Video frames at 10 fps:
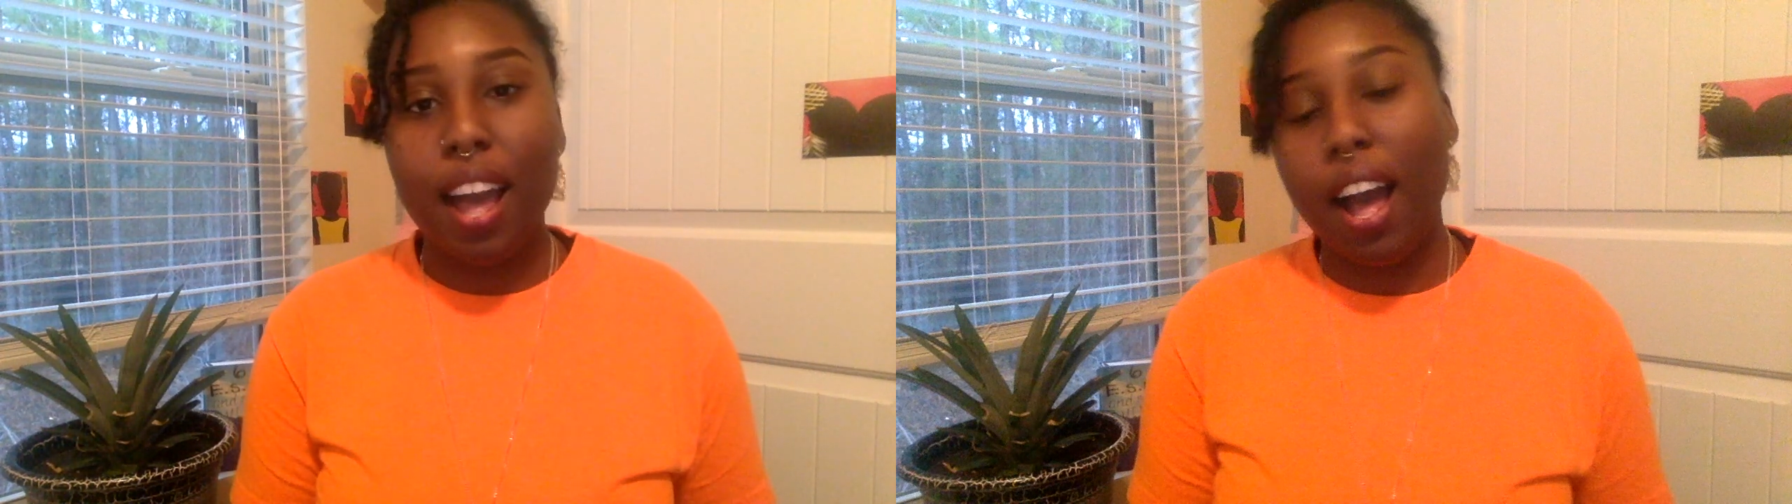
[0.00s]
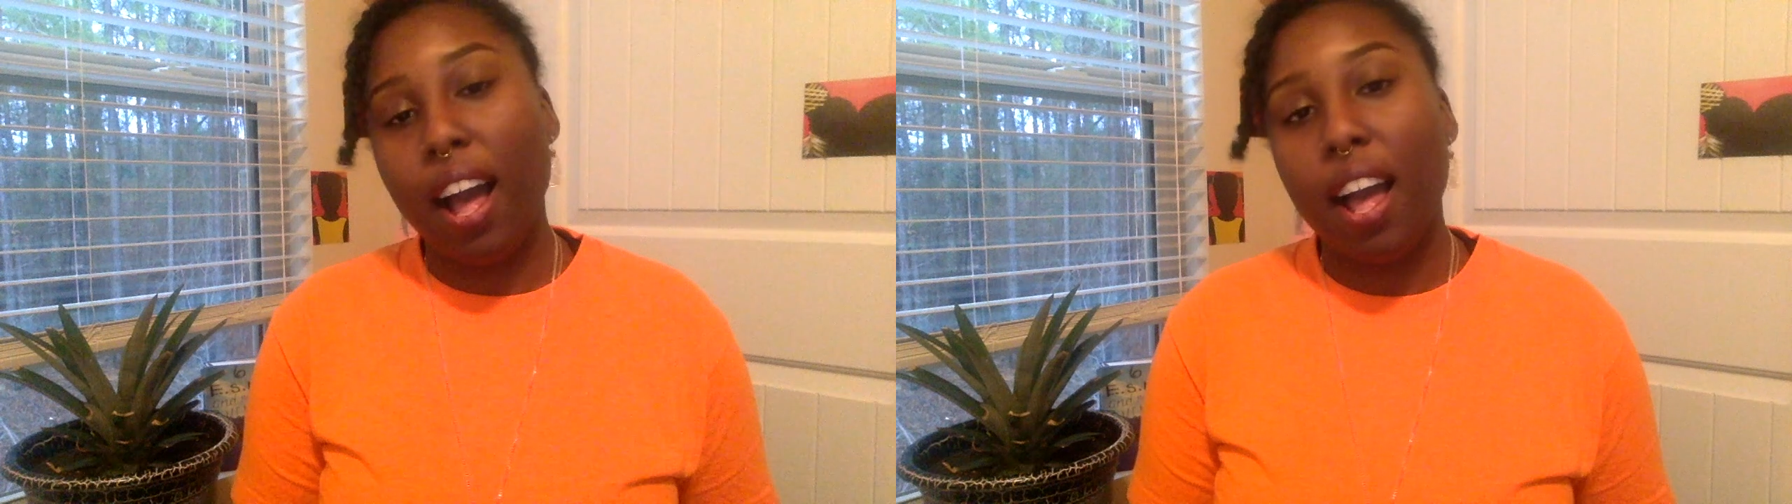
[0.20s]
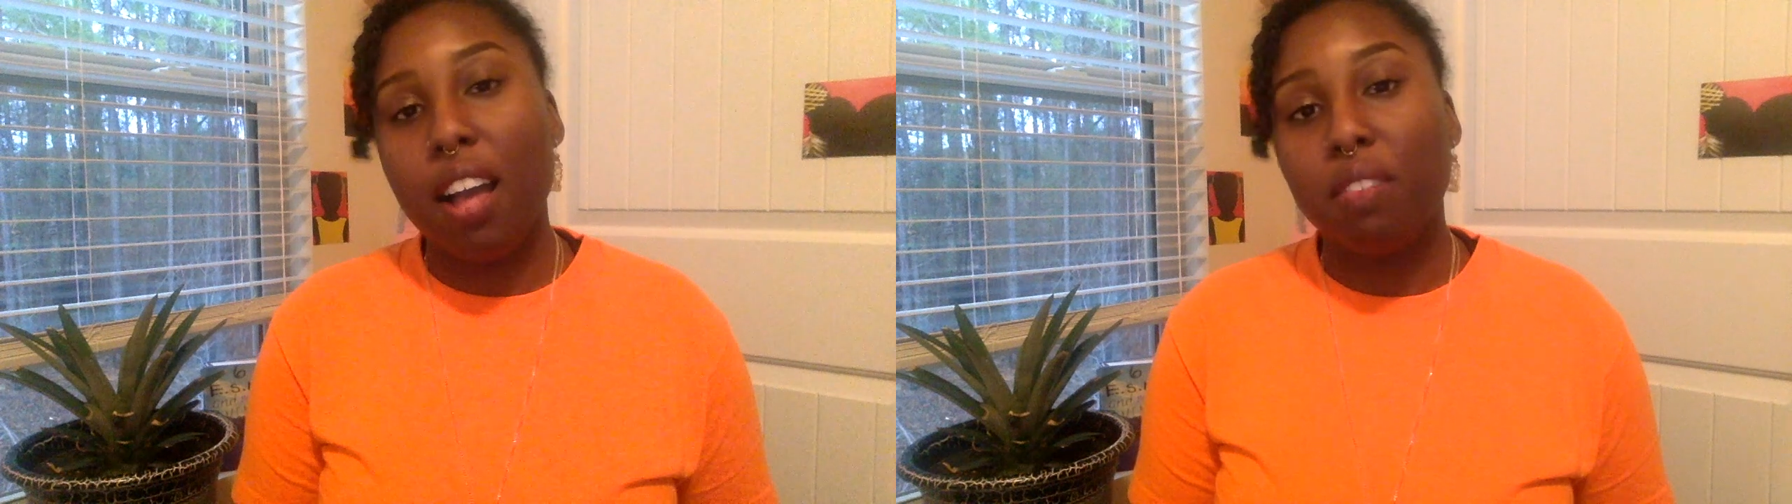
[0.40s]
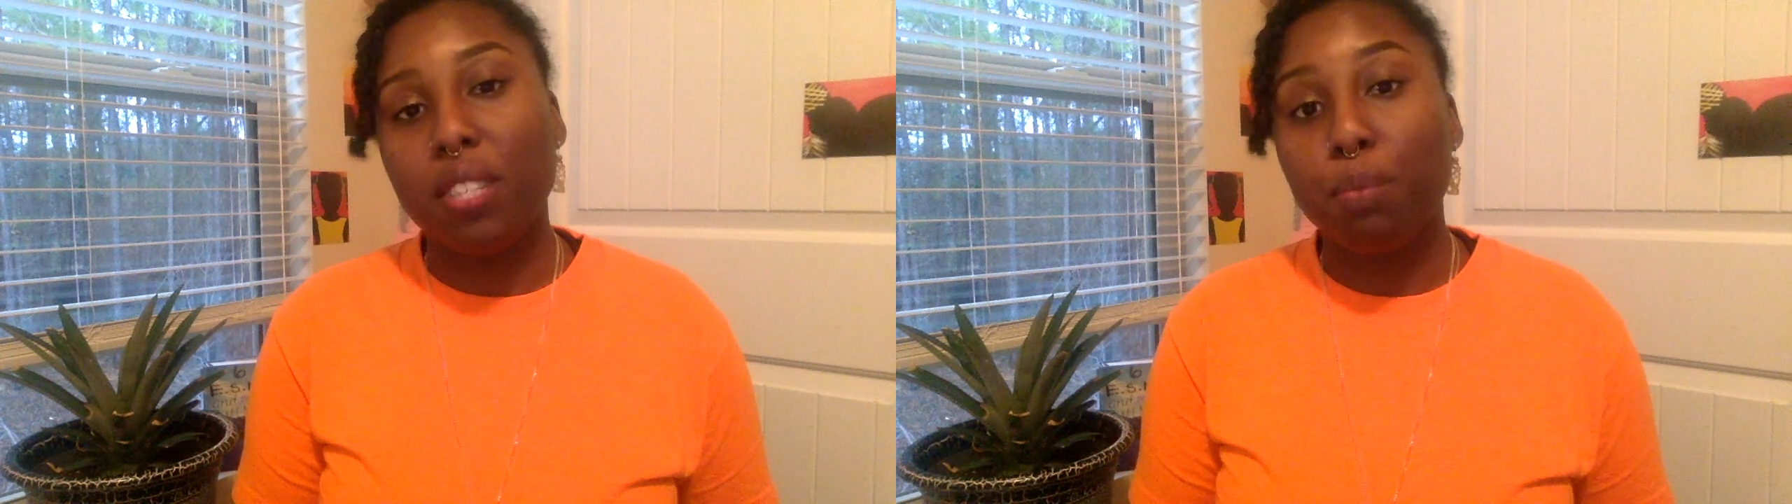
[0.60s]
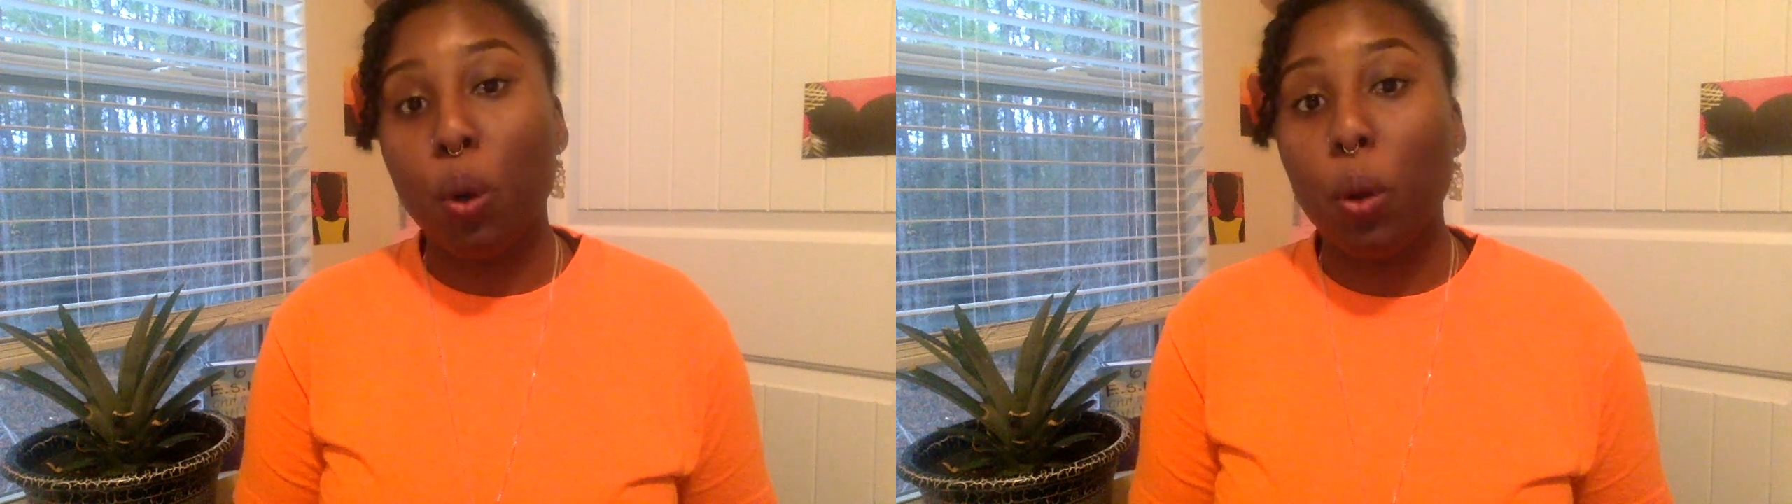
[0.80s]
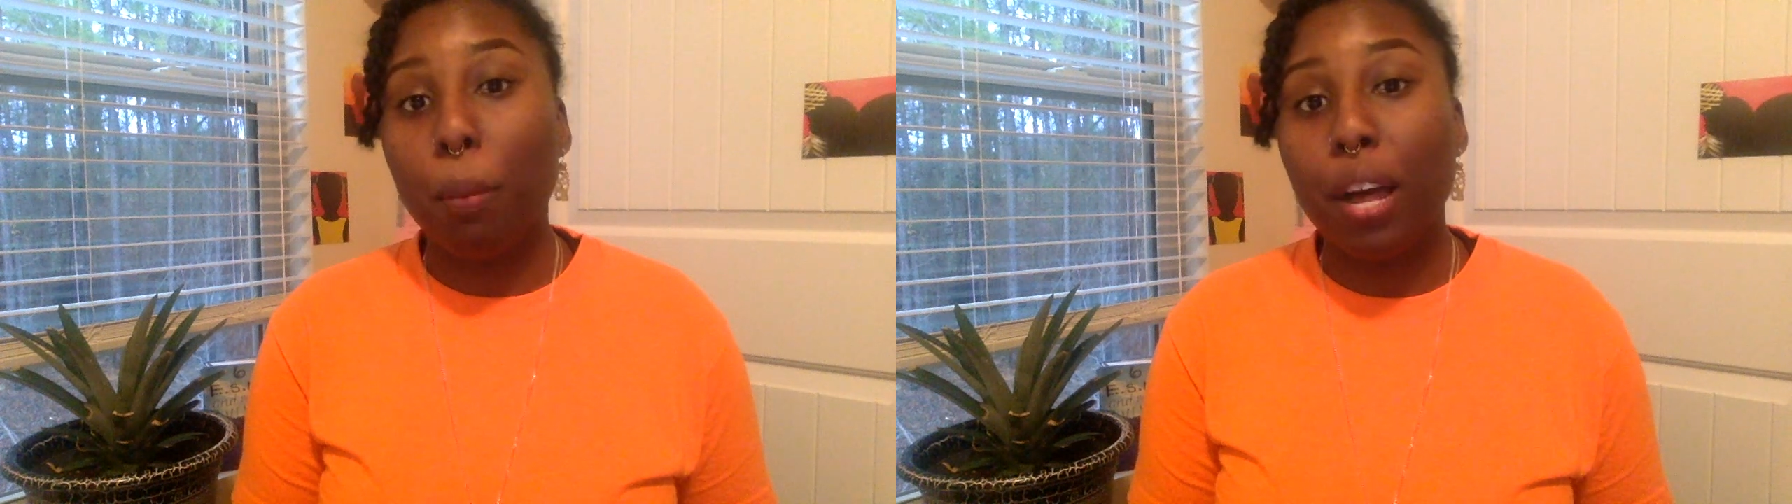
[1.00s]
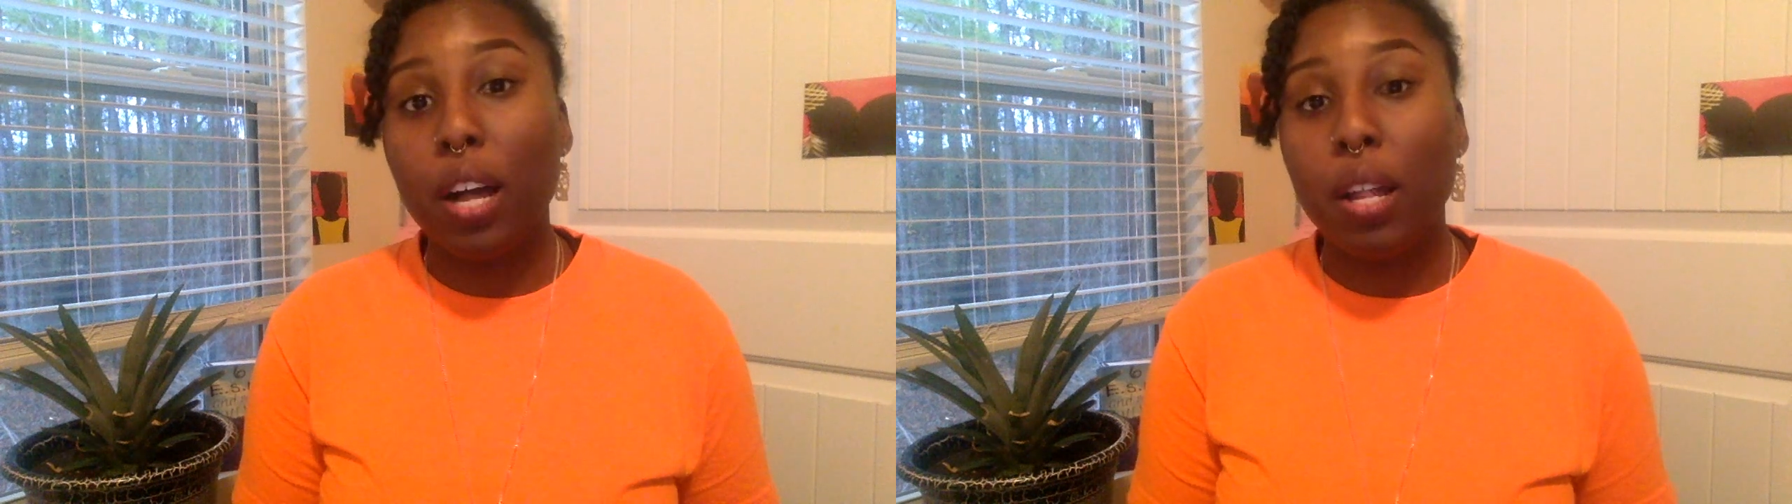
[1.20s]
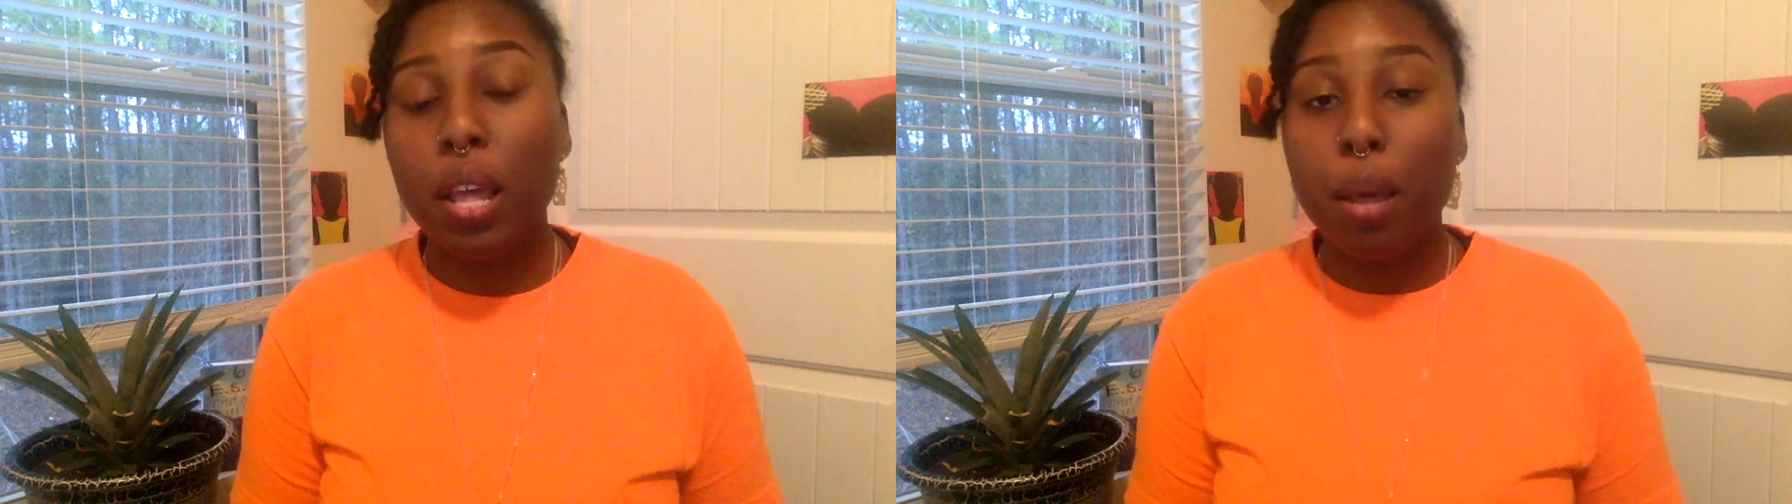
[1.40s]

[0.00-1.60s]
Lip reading: I've spoke about.